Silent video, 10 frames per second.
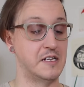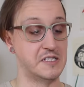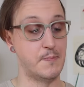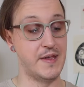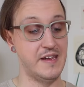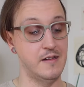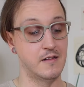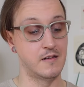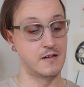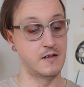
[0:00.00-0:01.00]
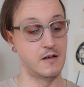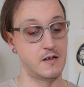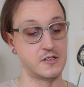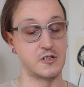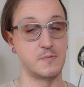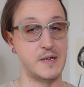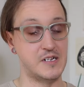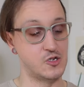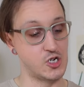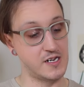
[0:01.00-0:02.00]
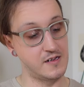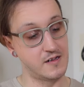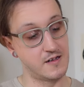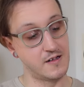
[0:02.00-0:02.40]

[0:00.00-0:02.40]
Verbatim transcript: is a B, so it's B to G.